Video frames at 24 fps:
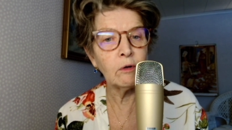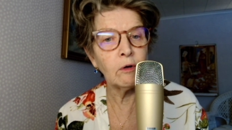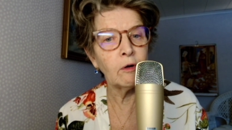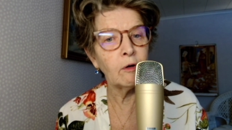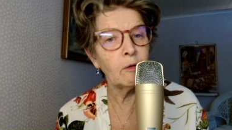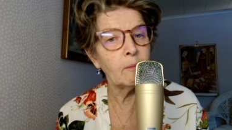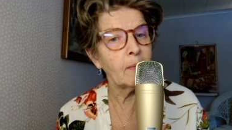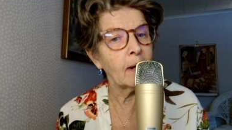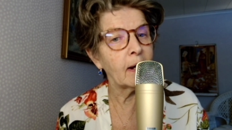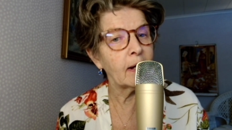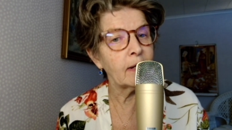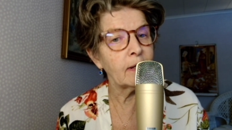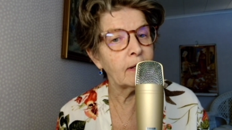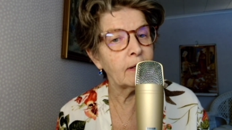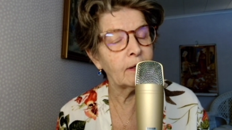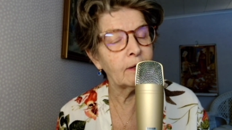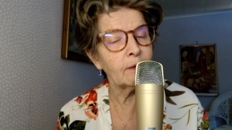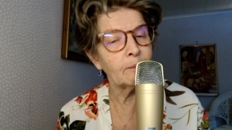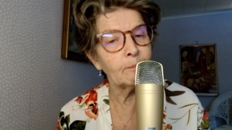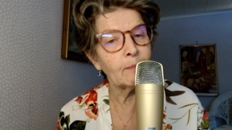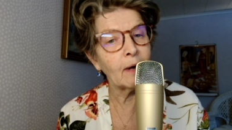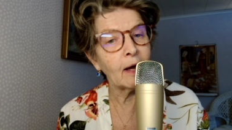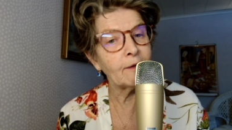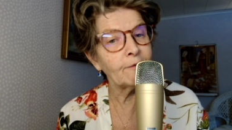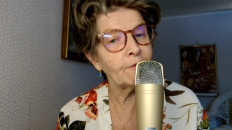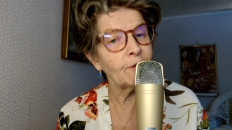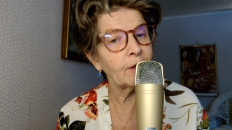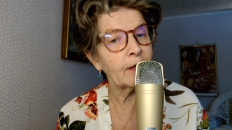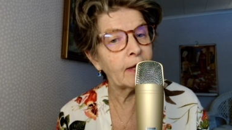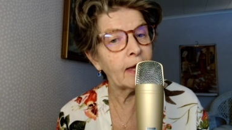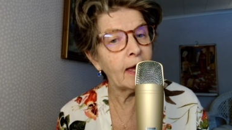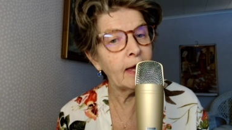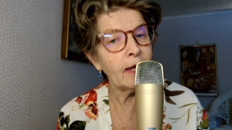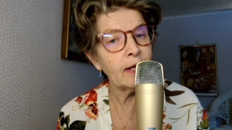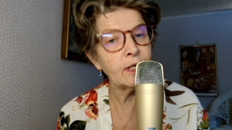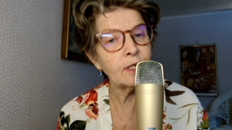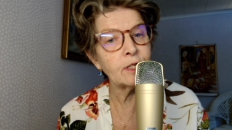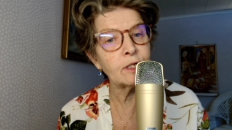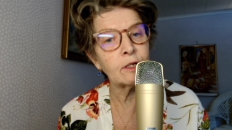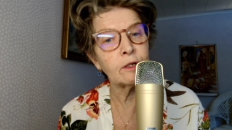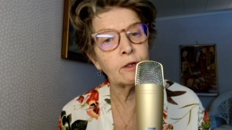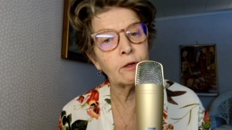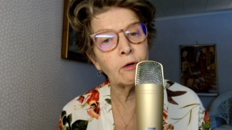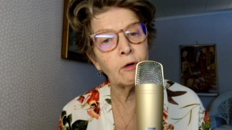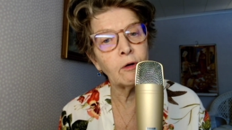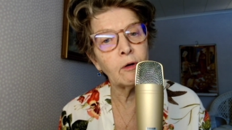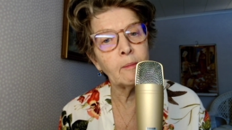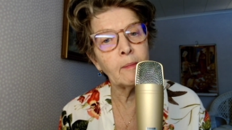or my
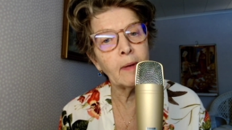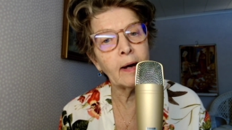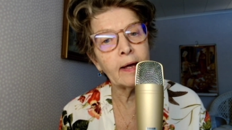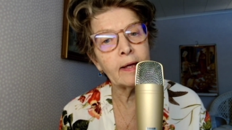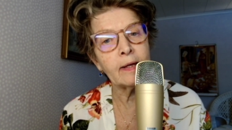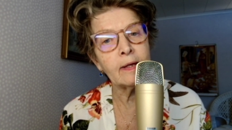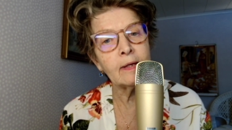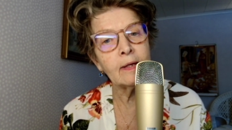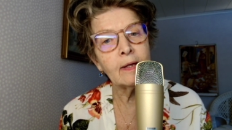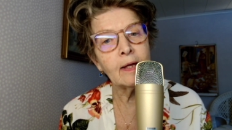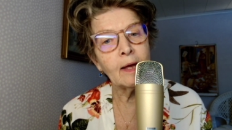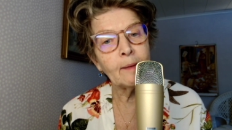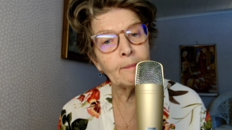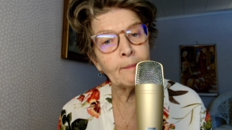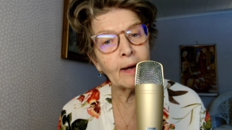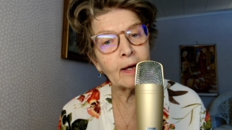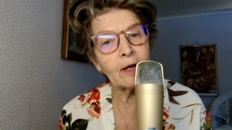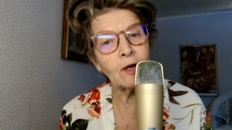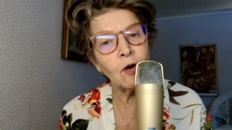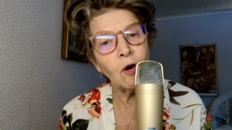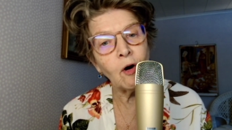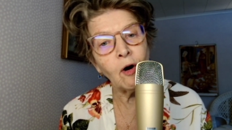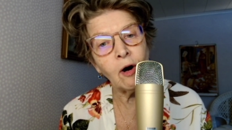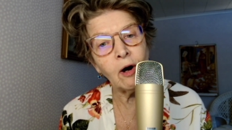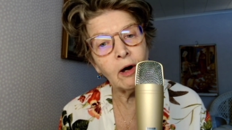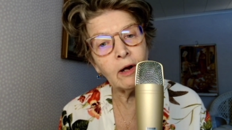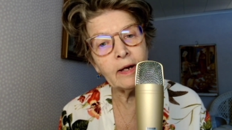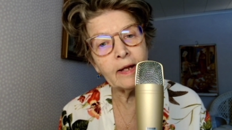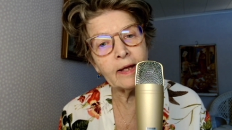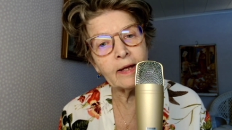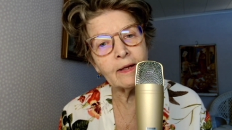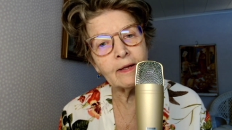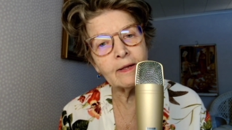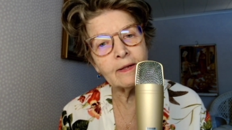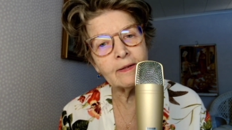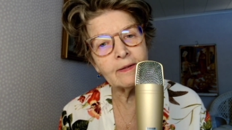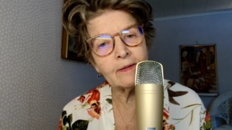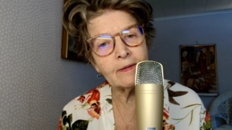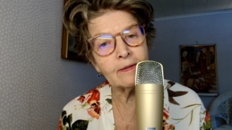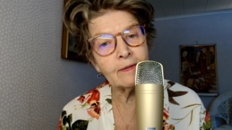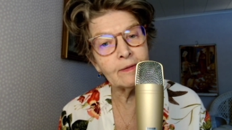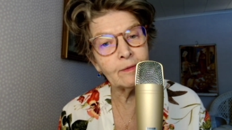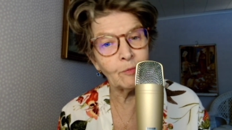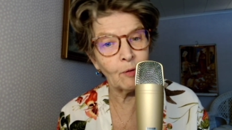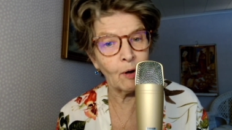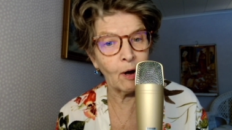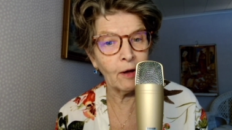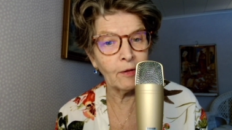vocation, or my calling,
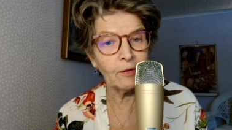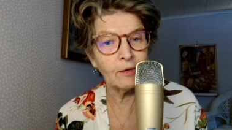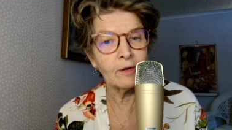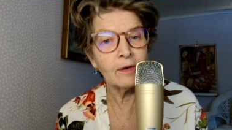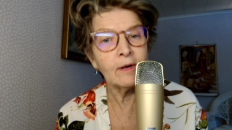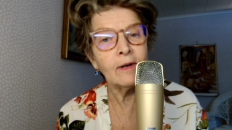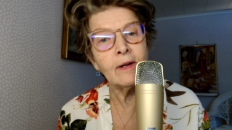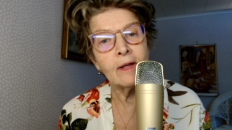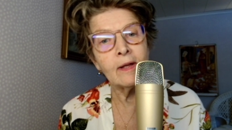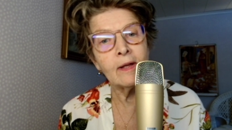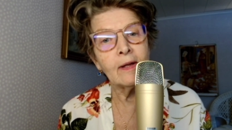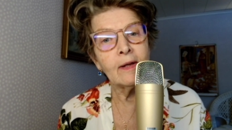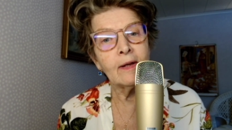rather,